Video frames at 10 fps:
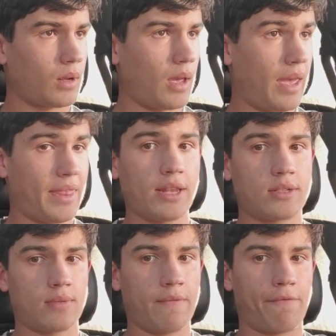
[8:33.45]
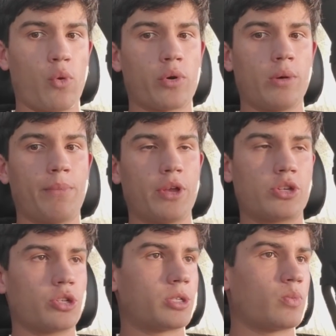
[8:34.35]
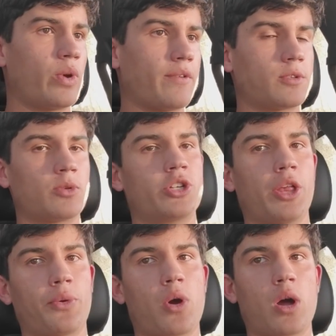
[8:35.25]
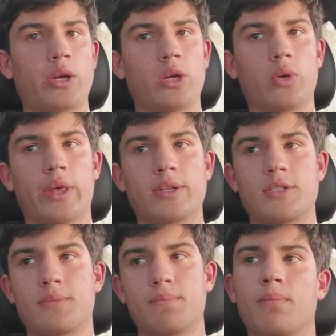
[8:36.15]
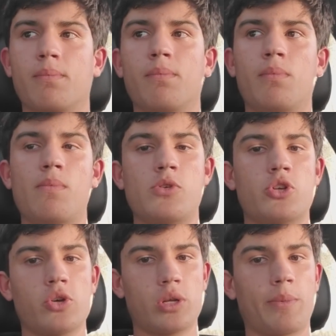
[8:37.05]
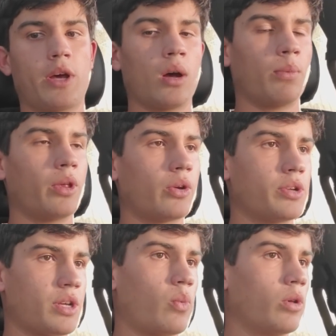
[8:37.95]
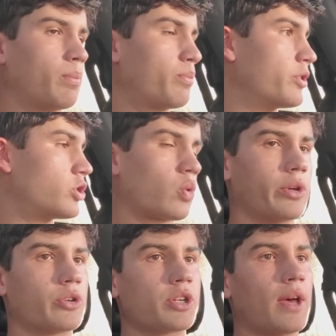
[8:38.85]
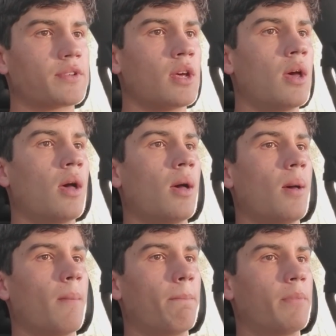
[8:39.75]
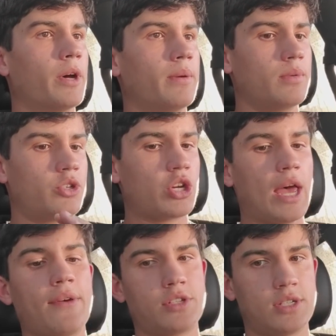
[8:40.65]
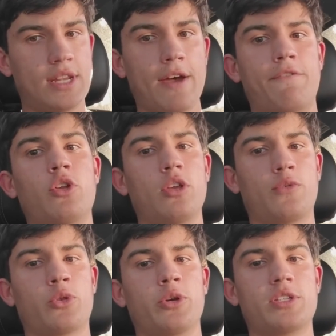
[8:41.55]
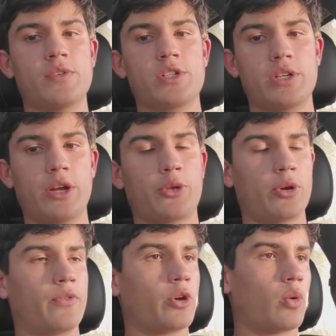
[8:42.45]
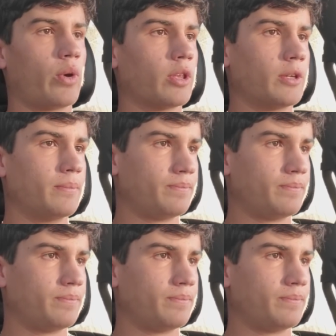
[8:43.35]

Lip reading: And that's in Florida, but just we have some shelly rock here that shows up in a couple areas that will destroy your shafts. But shafts, definitely for 37s and Dana 30 if you're going to wheel it.